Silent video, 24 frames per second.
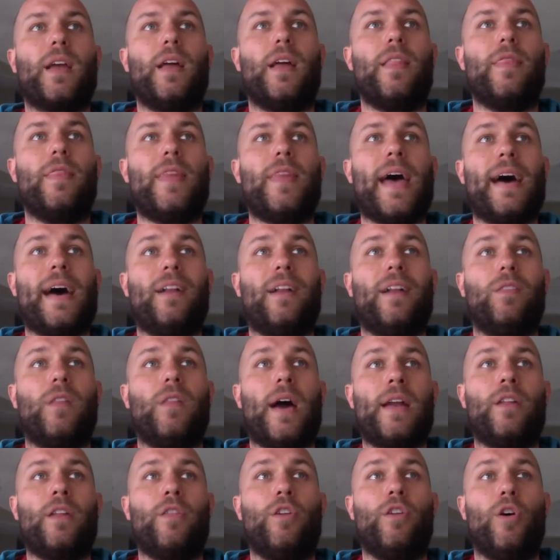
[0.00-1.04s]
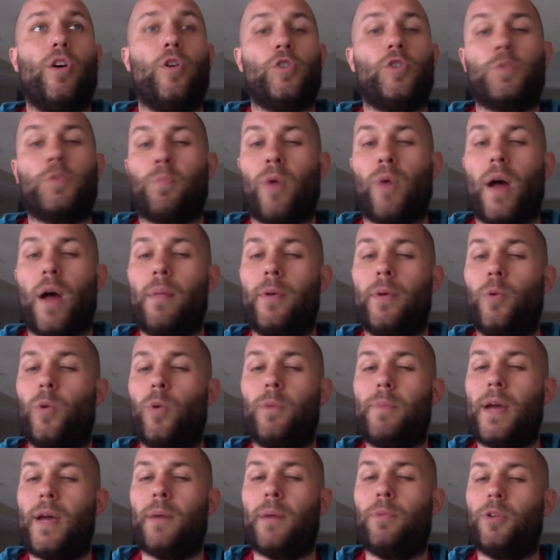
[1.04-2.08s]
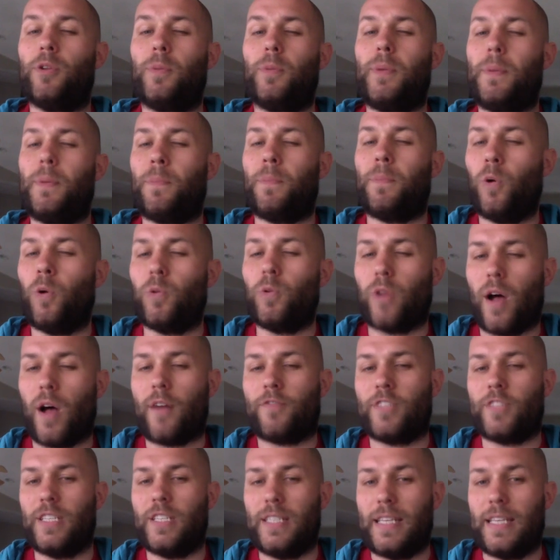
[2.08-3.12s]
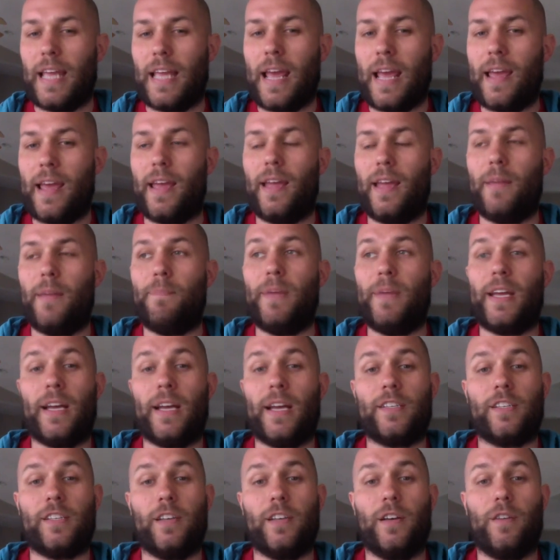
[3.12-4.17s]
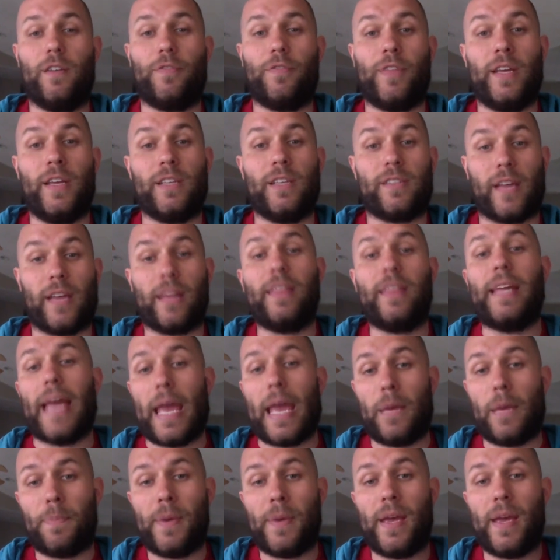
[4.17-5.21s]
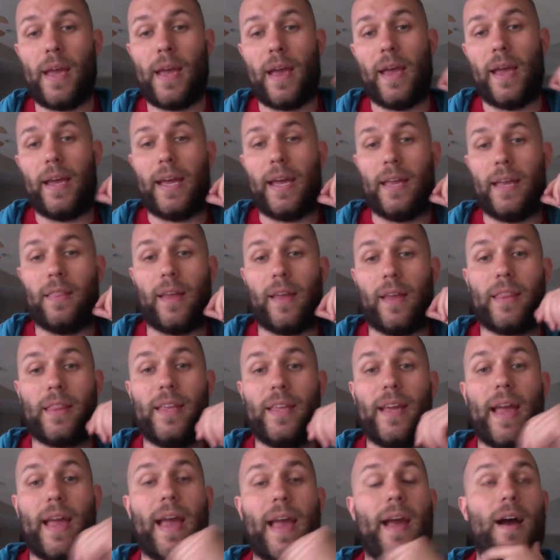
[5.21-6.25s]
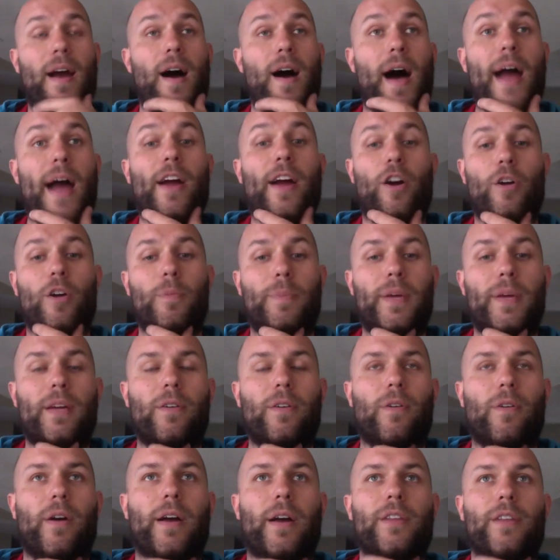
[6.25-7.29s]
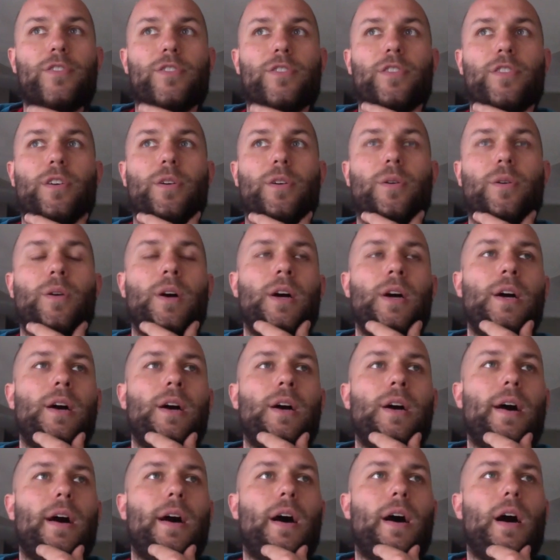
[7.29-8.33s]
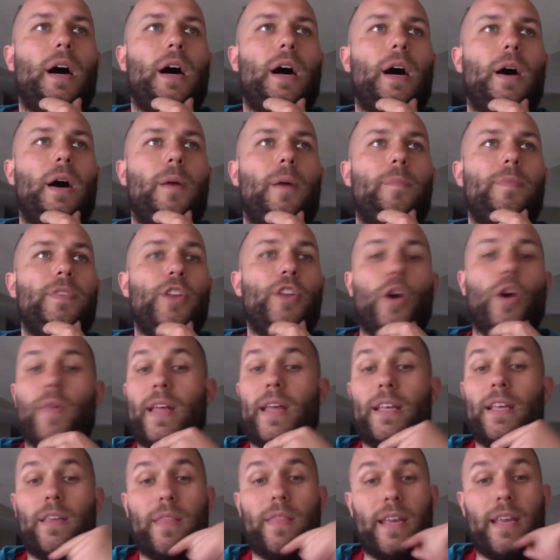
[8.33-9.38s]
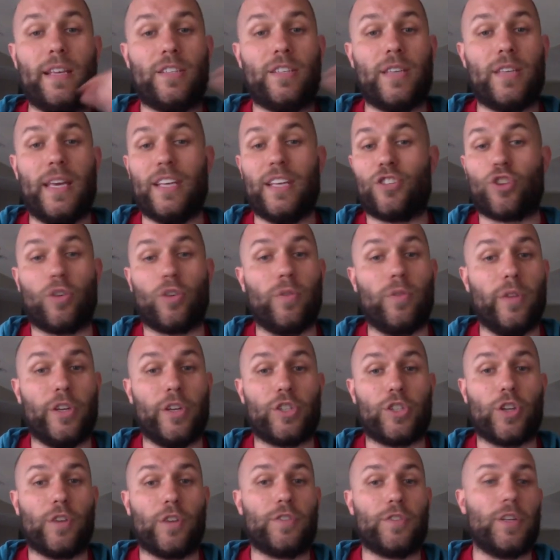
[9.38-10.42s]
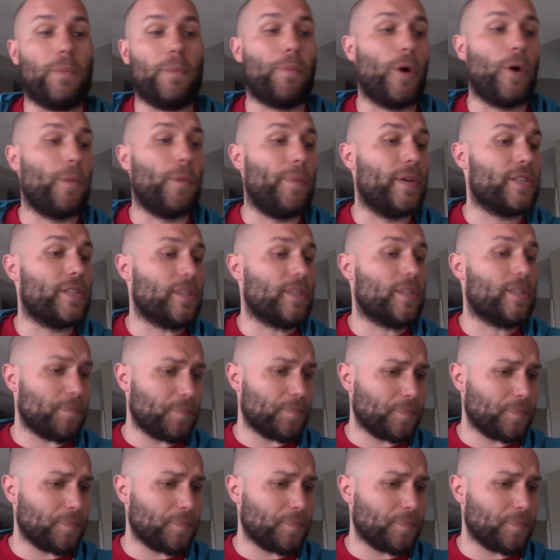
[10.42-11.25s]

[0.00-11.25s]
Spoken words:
that a lot of those probably wouldn't be able to be pulled off today because of things like the APA and like the IRB, right? So, it certainly serves a purpose.